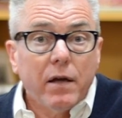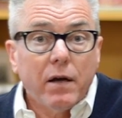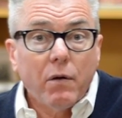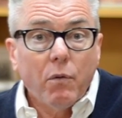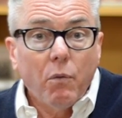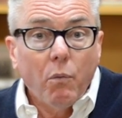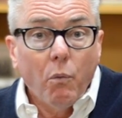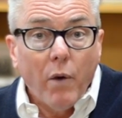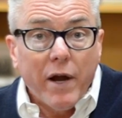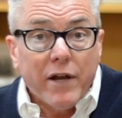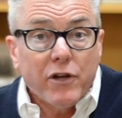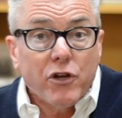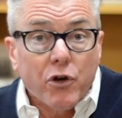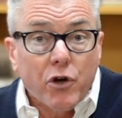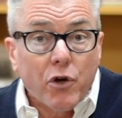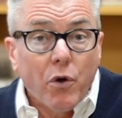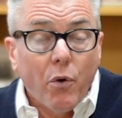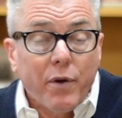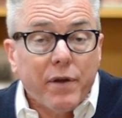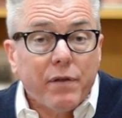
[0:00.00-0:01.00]
when you're
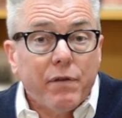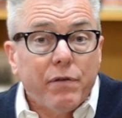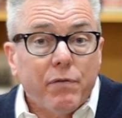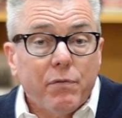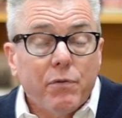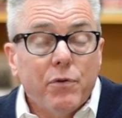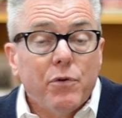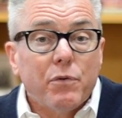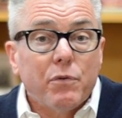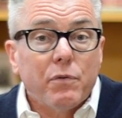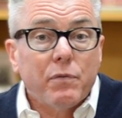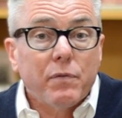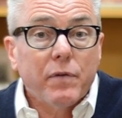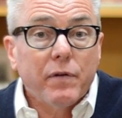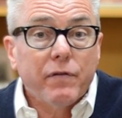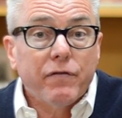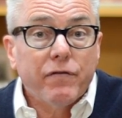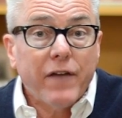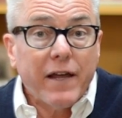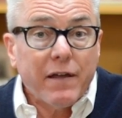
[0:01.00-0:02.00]
going through the
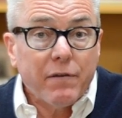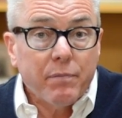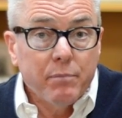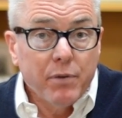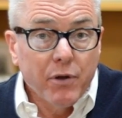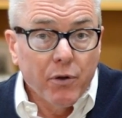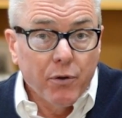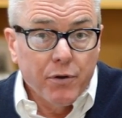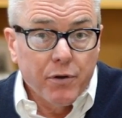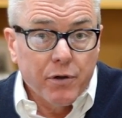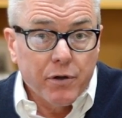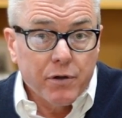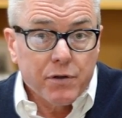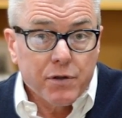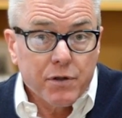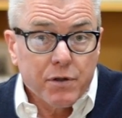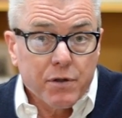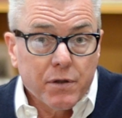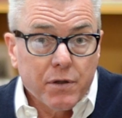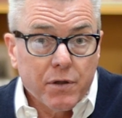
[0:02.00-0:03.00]
faith
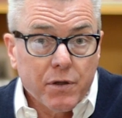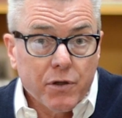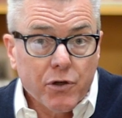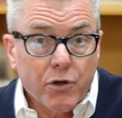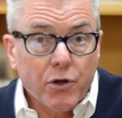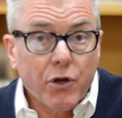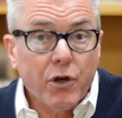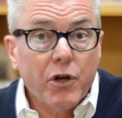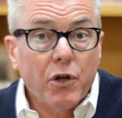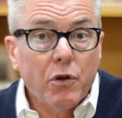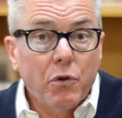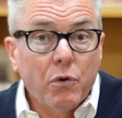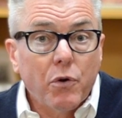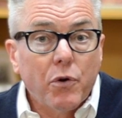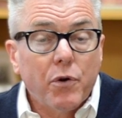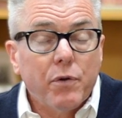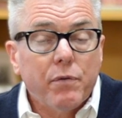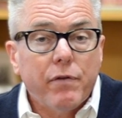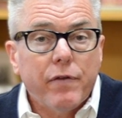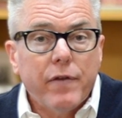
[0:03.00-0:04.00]
builders, you're going to
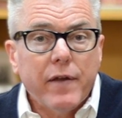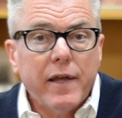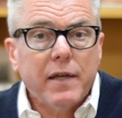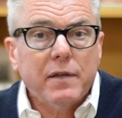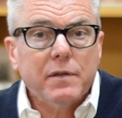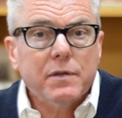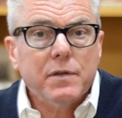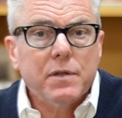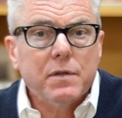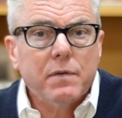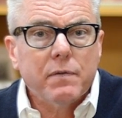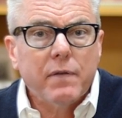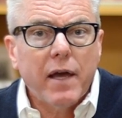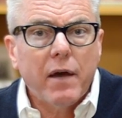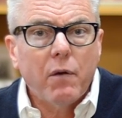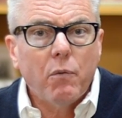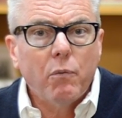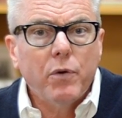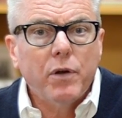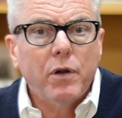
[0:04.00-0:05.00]
learn things
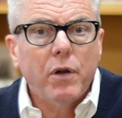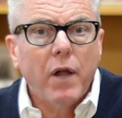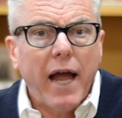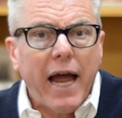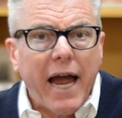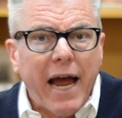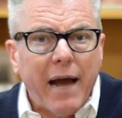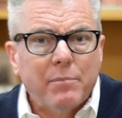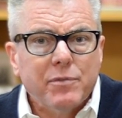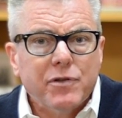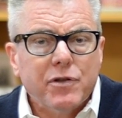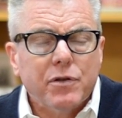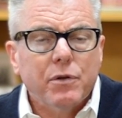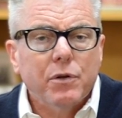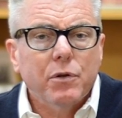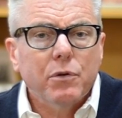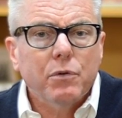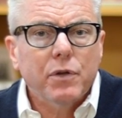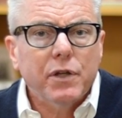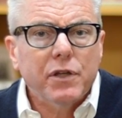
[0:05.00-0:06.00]
that will
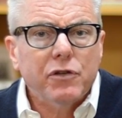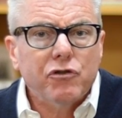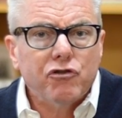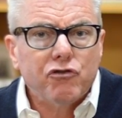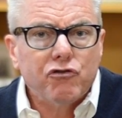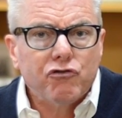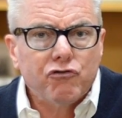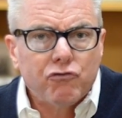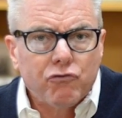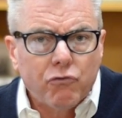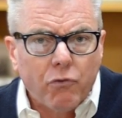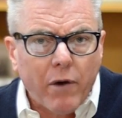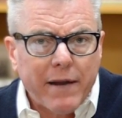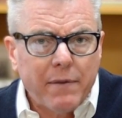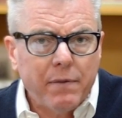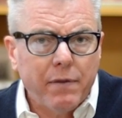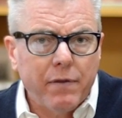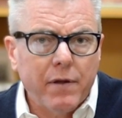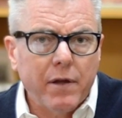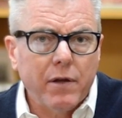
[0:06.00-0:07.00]
absolutely
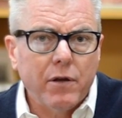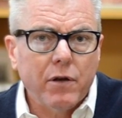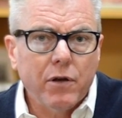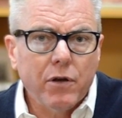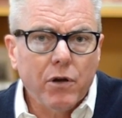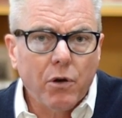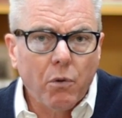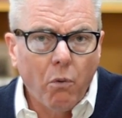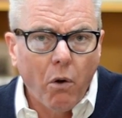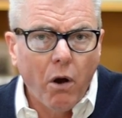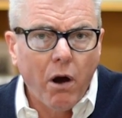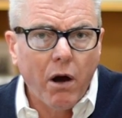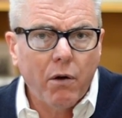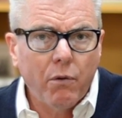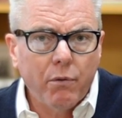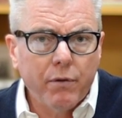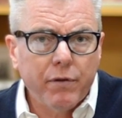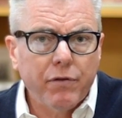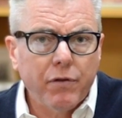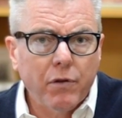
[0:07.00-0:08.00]
strengthen your walk
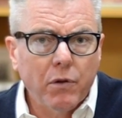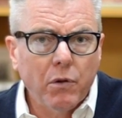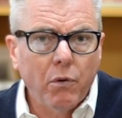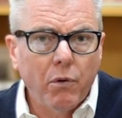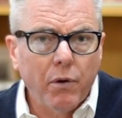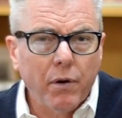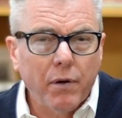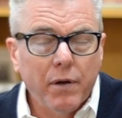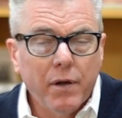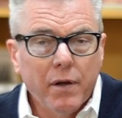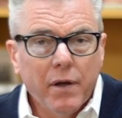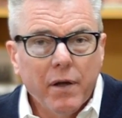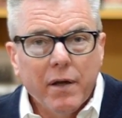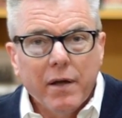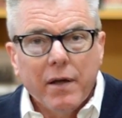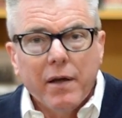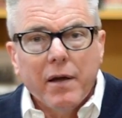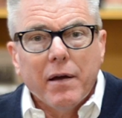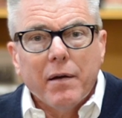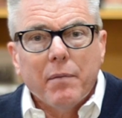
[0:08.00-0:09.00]
with the Lord.
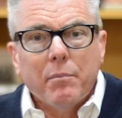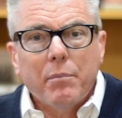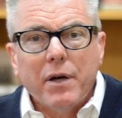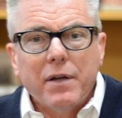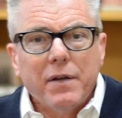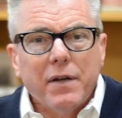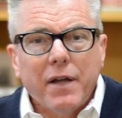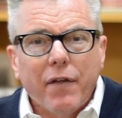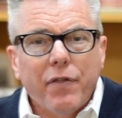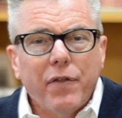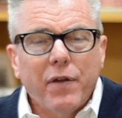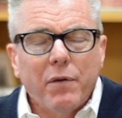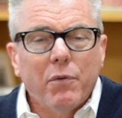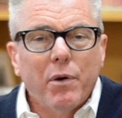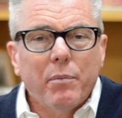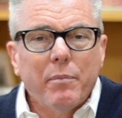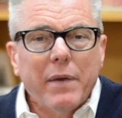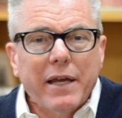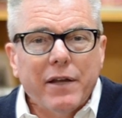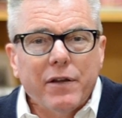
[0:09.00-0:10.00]
But nothing will
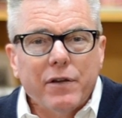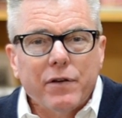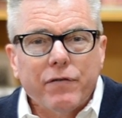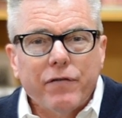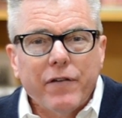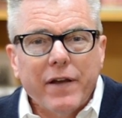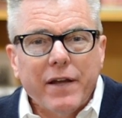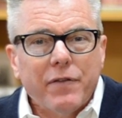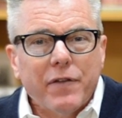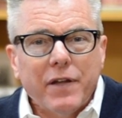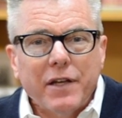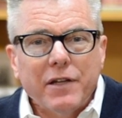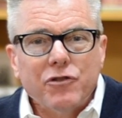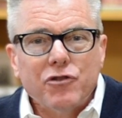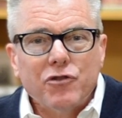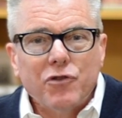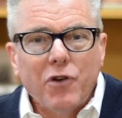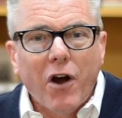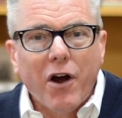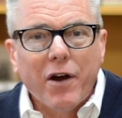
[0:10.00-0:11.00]
make your faith any
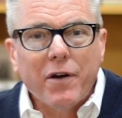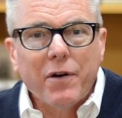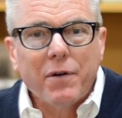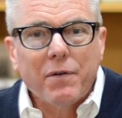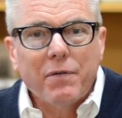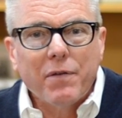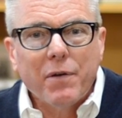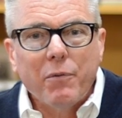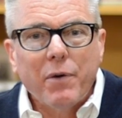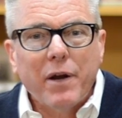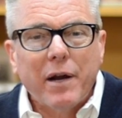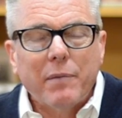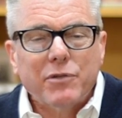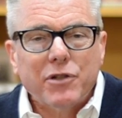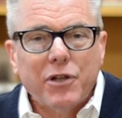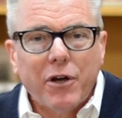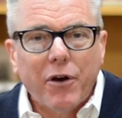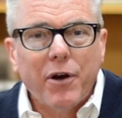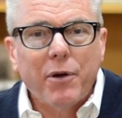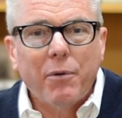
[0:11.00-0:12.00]
stronger than what I'm
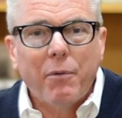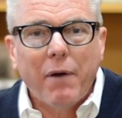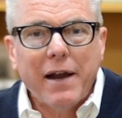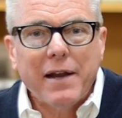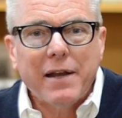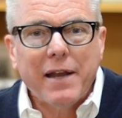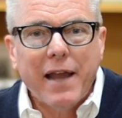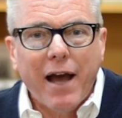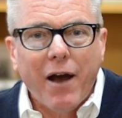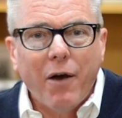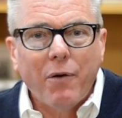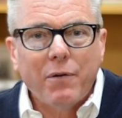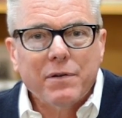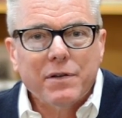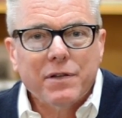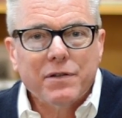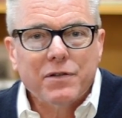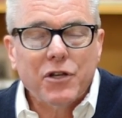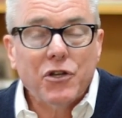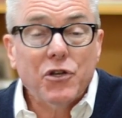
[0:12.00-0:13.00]
sharing right now
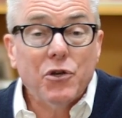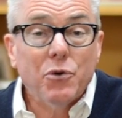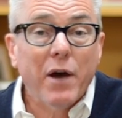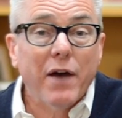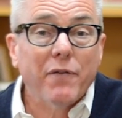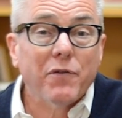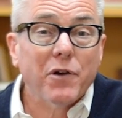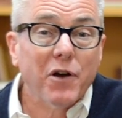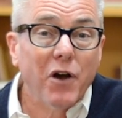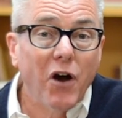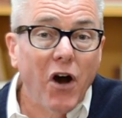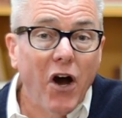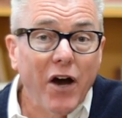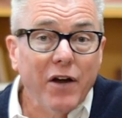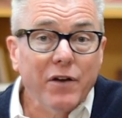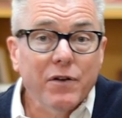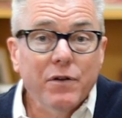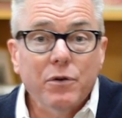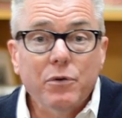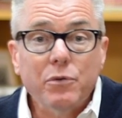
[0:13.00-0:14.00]
is that you have a
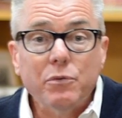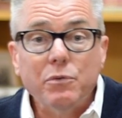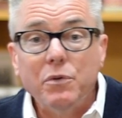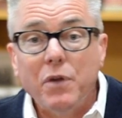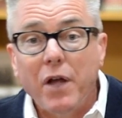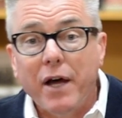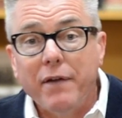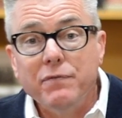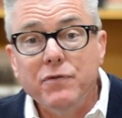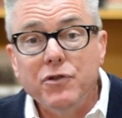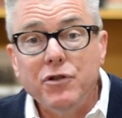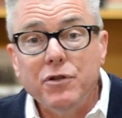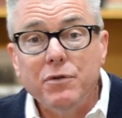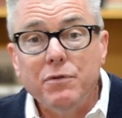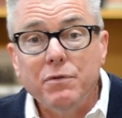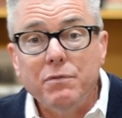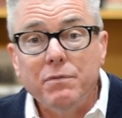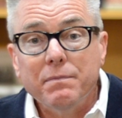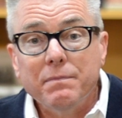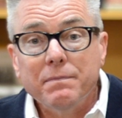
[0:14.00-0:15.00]
God who loves
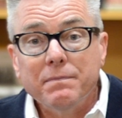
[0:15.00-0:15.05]
you,